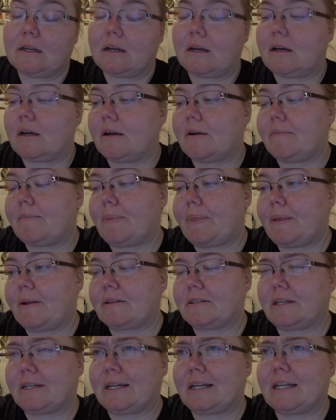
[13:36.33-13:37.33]
Um,
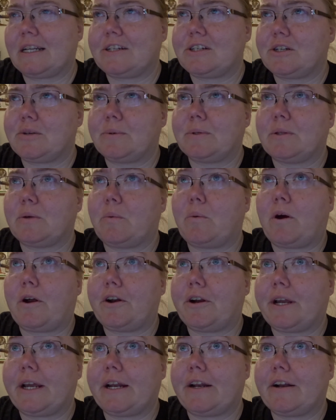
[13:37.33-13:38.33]
there's like an issue with the
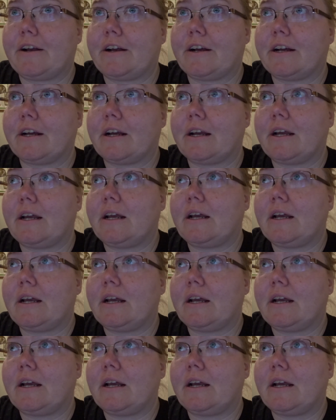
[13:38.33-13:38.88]
water heater.